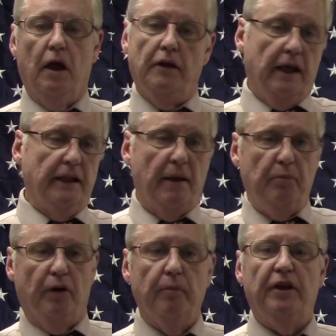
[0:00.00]
Then they
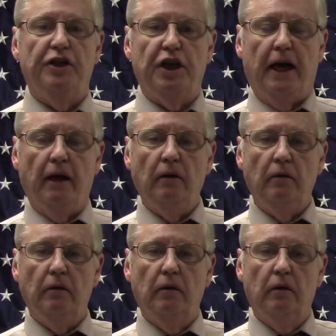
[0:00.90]
put him in jail
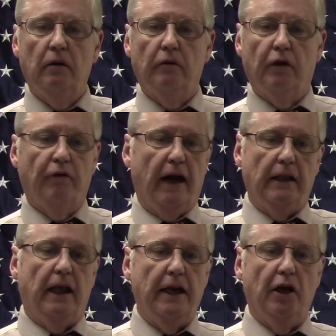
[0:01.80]
for
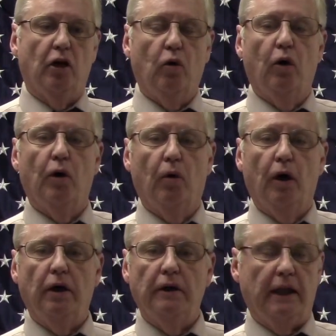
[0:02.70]
violating a court
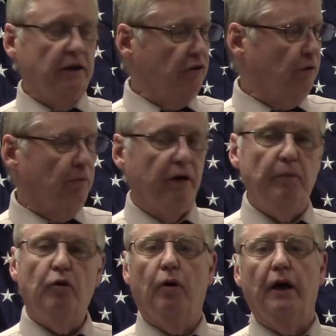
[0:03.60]
order that the
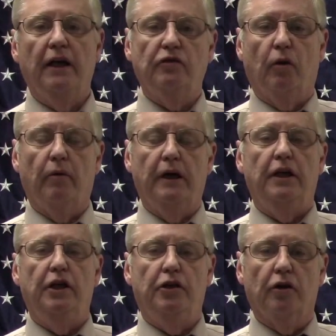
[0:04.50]
Supreme Court has already
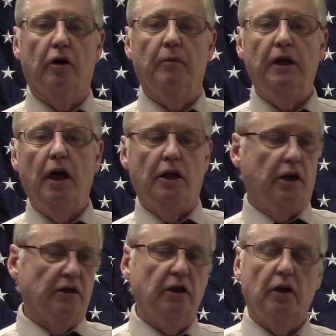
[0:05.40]
determined
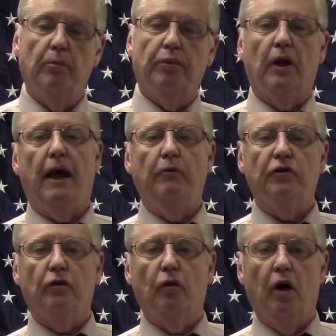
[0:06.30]
doesn't comply with
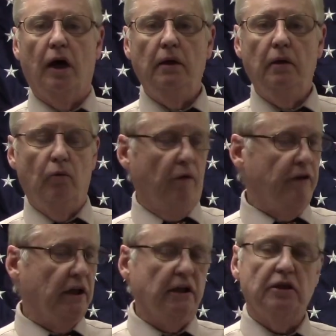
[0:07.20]
the law. Well, if
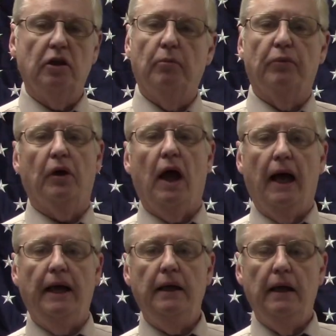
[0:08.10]
it doesn't
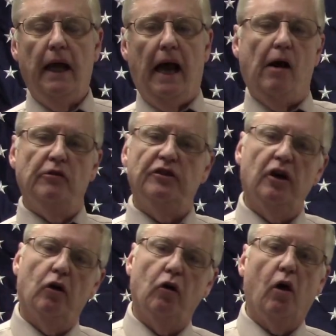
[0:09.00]
comply, how is
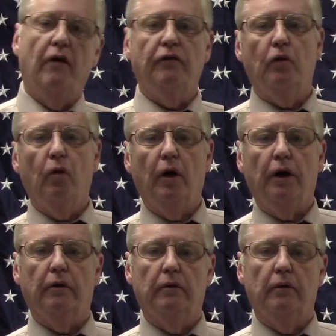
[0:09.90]
it a lawful
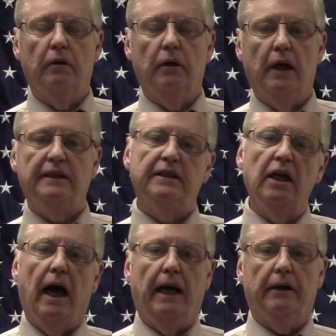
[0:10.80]
order? It's
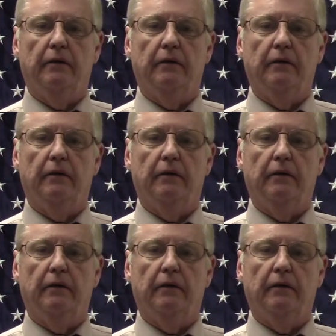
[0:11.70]
not.